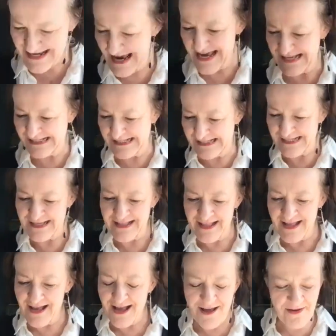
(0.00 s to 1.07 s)
Yes.
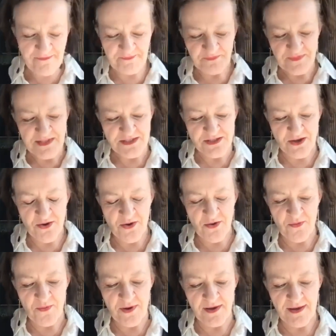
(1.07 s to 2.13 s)

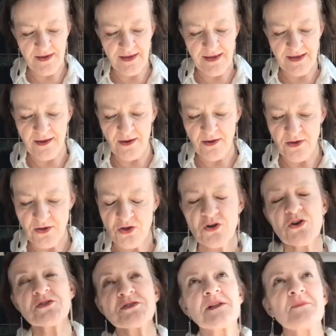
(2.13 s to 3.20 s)
So
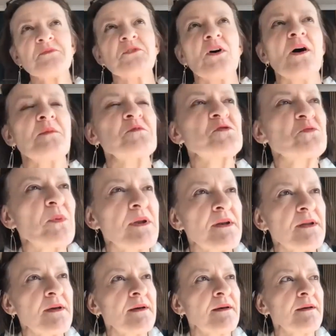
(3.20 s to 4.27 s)
sometimes
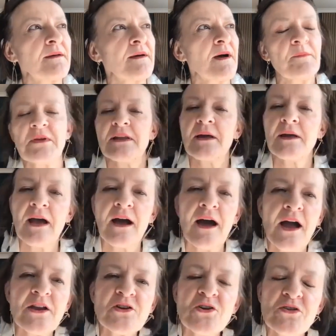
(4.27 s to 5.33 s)
when
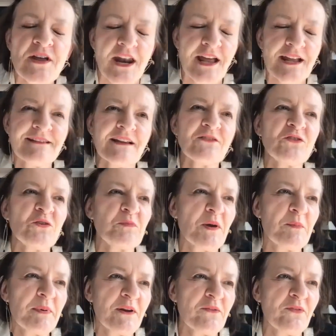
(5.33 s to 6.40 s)
I know that I tend to be
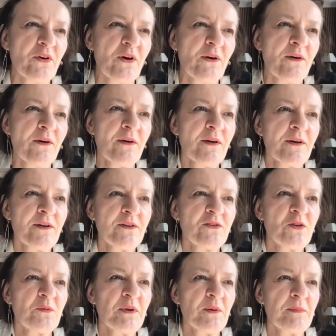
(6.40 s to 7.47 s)
a bit of
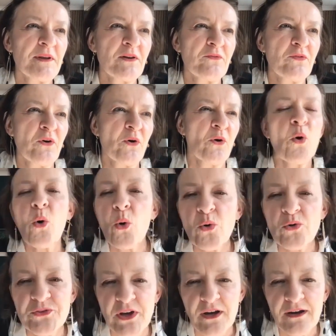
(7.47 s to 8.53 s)
a
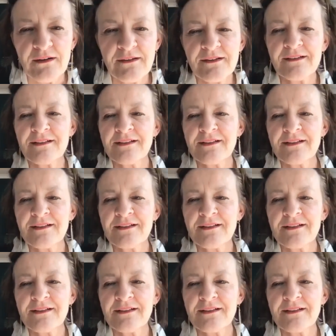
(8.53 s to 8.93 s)
hoarder.